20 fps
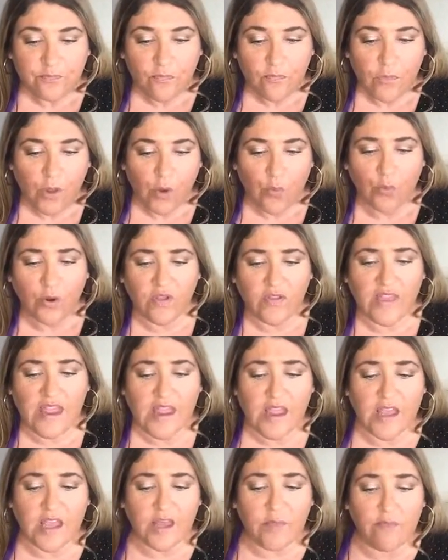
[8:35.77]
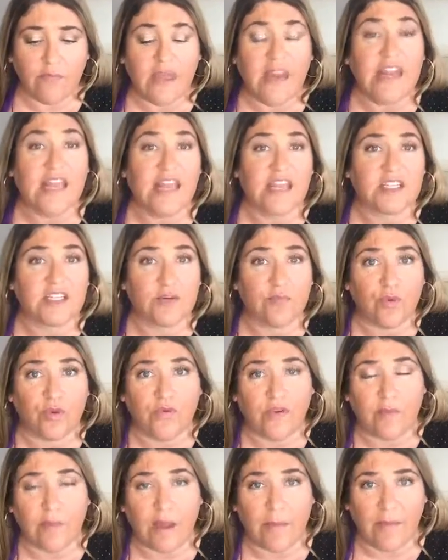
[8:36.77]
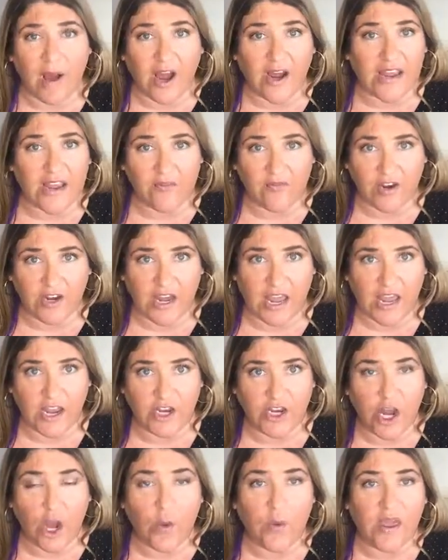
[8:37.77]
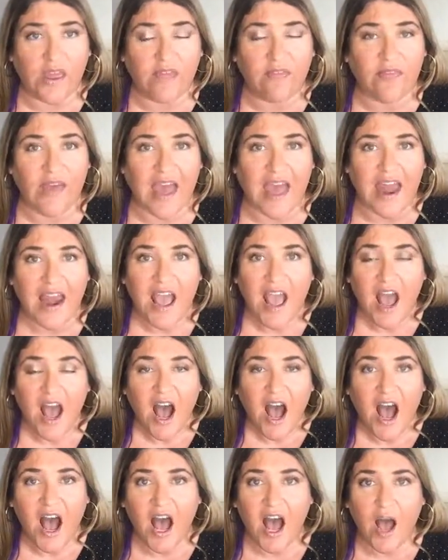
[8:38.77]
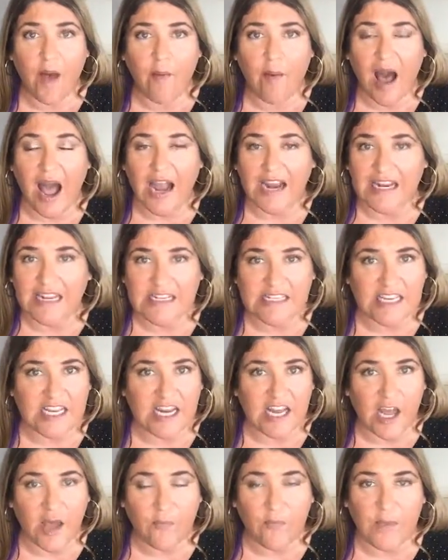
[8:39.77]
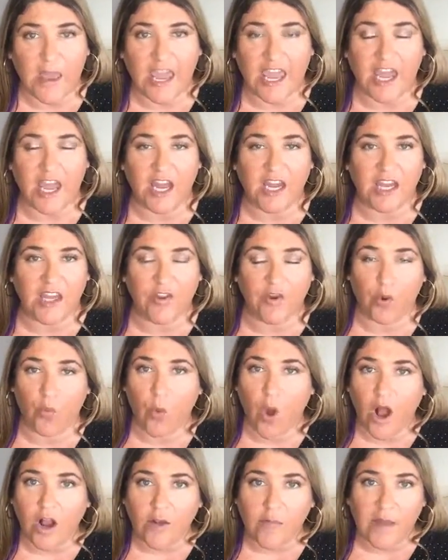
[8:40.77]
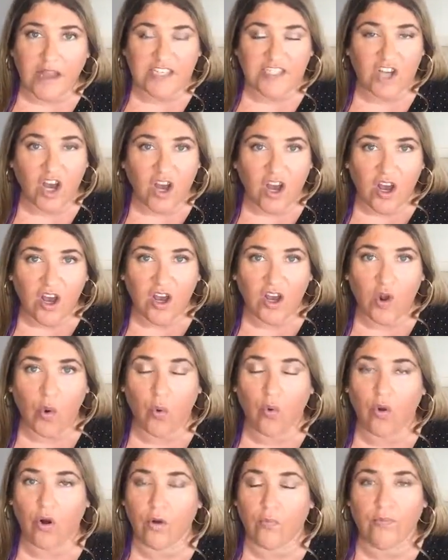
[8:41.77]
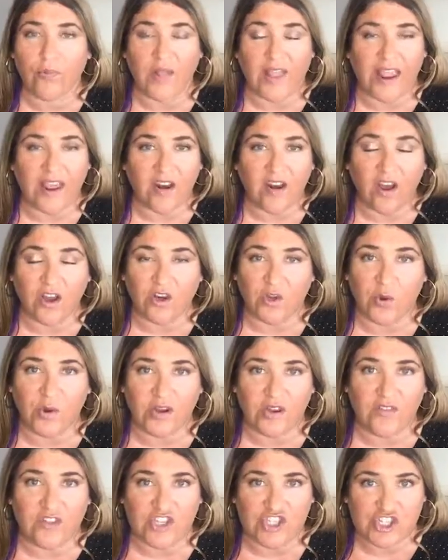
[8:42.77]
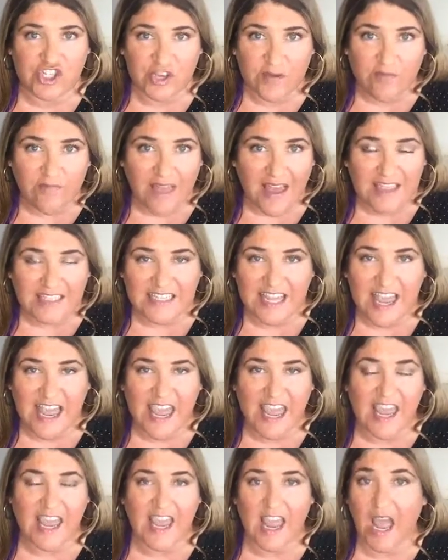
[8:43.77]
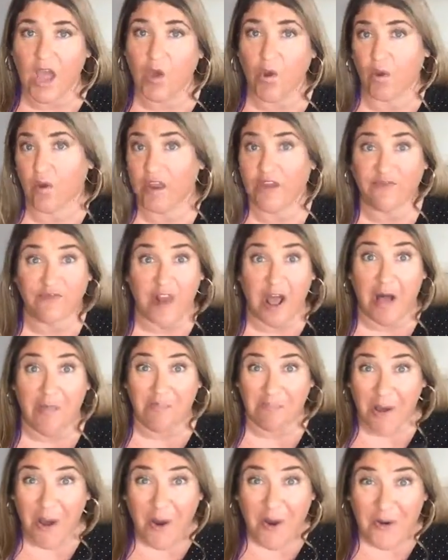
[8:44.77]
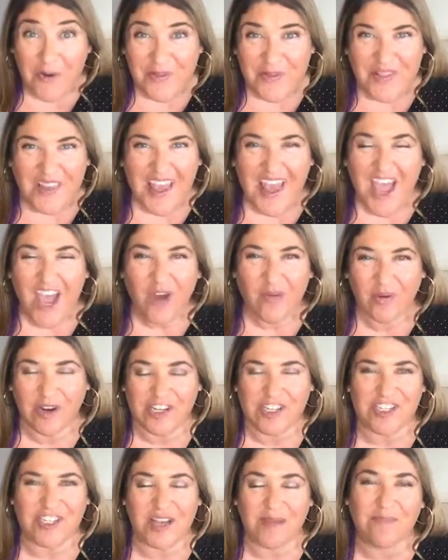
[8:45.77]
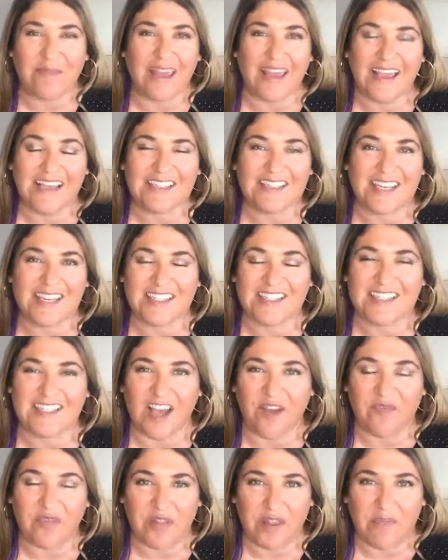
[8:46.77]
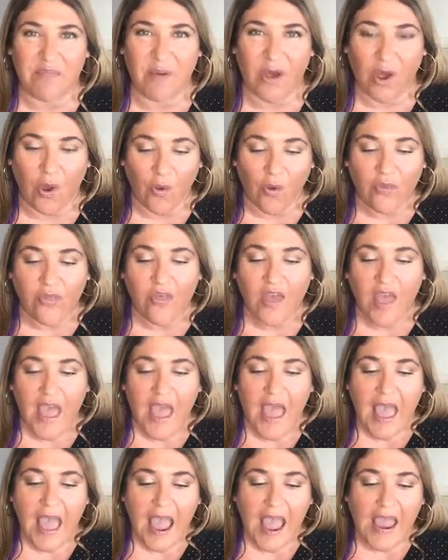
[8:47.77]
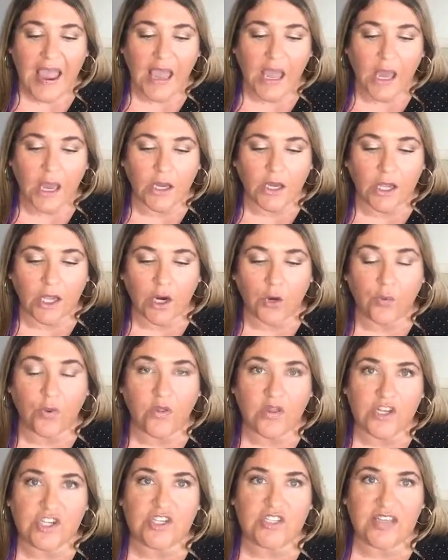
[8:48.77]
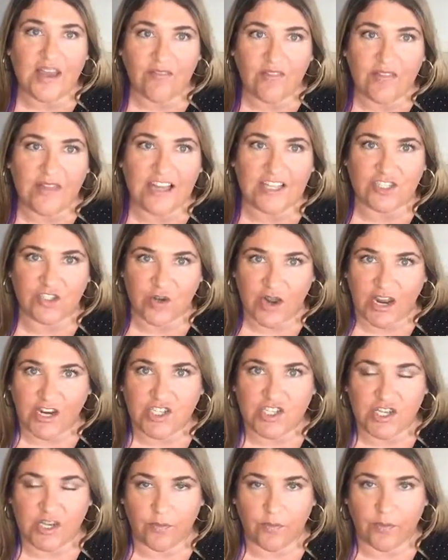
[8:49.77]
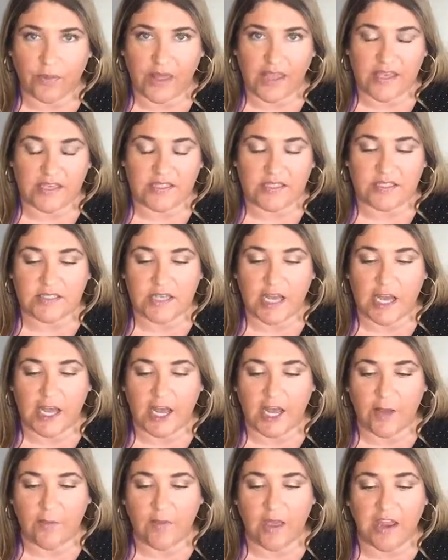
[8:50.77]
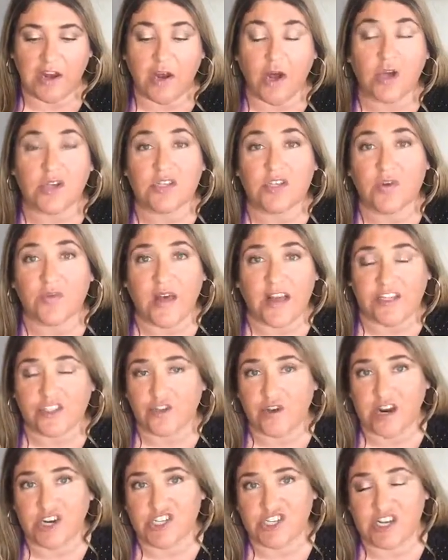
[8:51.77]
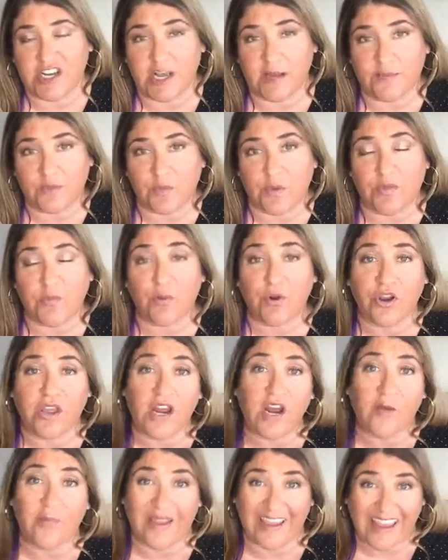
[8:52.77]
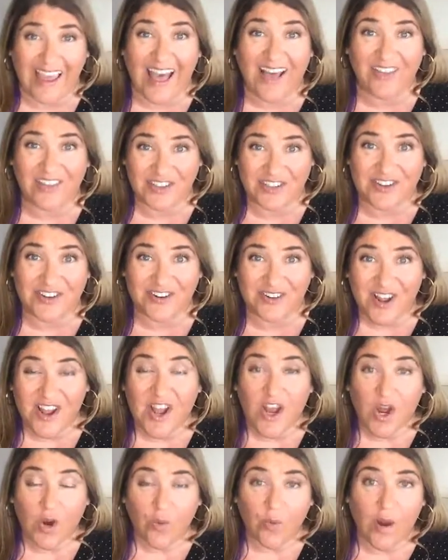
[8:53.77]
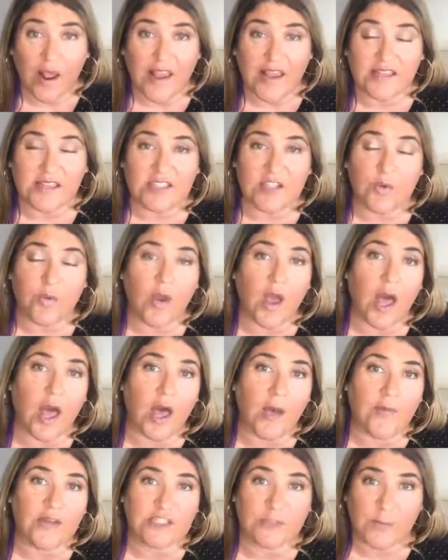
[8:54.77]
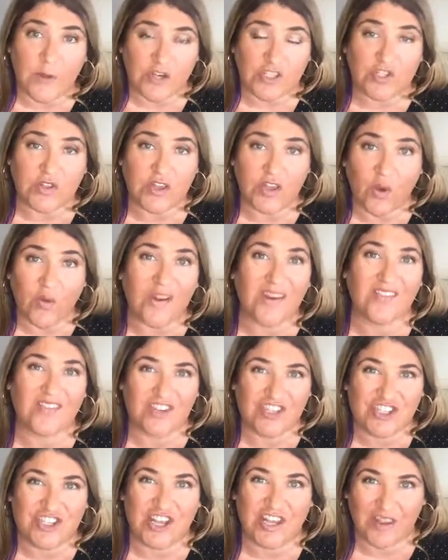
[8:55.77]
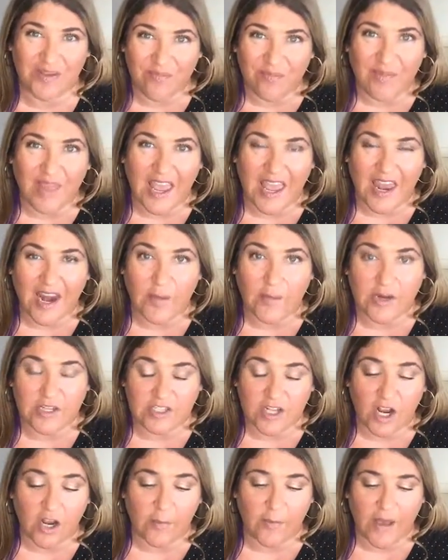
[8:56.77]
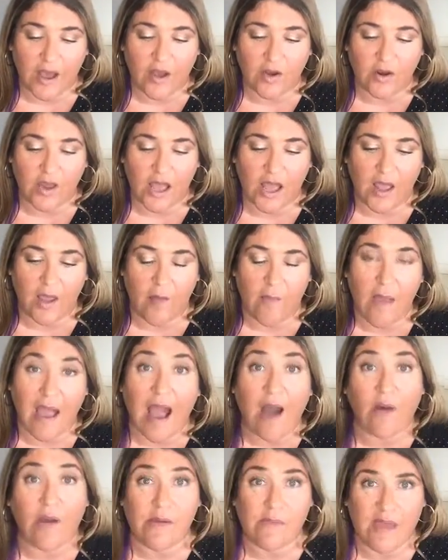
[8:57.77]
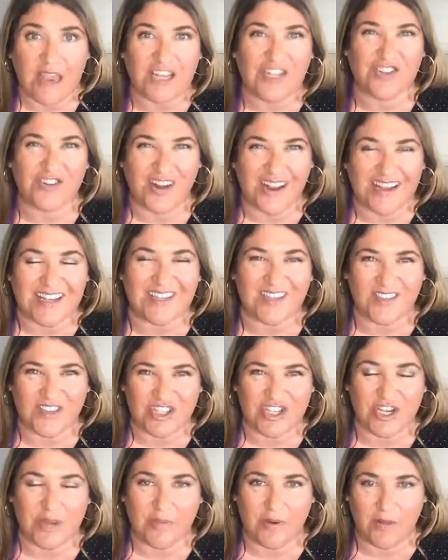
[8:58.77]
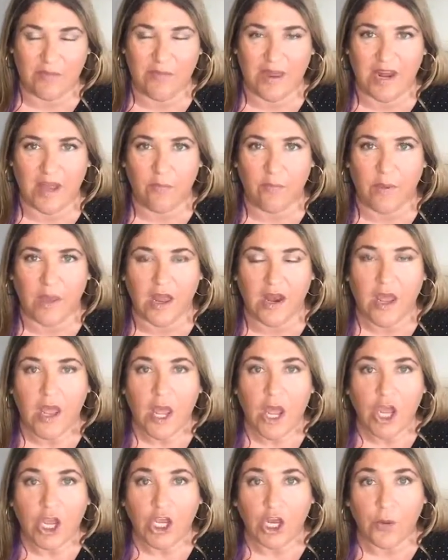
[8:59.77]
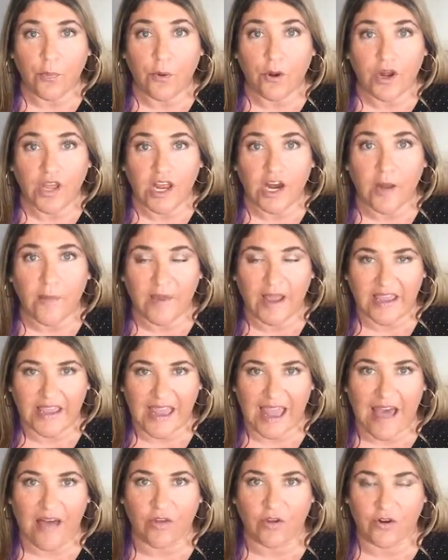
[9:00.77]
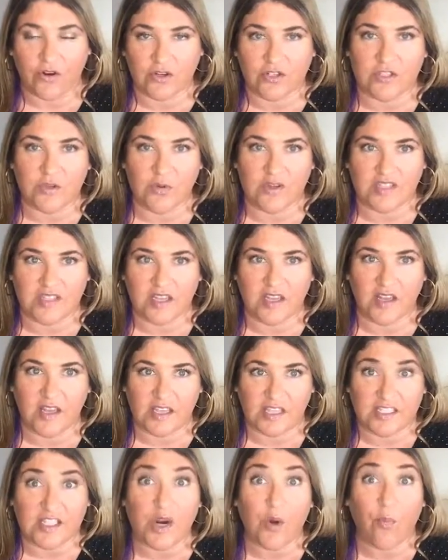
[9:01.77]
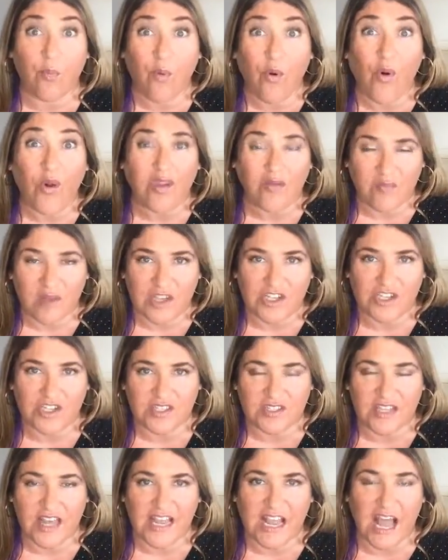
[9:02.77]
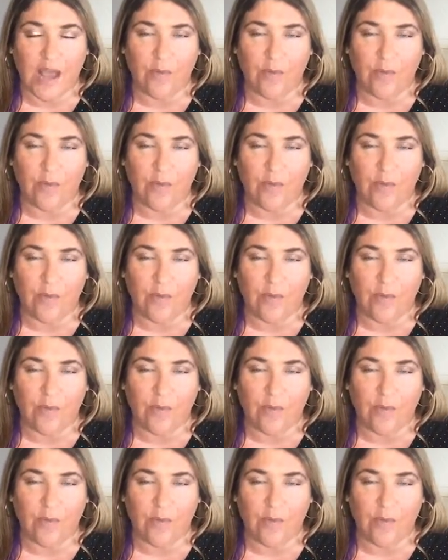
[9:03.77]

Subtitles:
really committing to moving my body every day, knowing that I need to get up and either walk my dog or plan on going to the gym that day, if not both, which some days it's definitely both. And, really just having that strategy in place. And also that strategy comes with putting it on my calendar, right? So especially going to the gym. And I'm going to talk about how I make sure I get to the gym in a minute. But, putting it on my calendar so it's an appointment, just like I would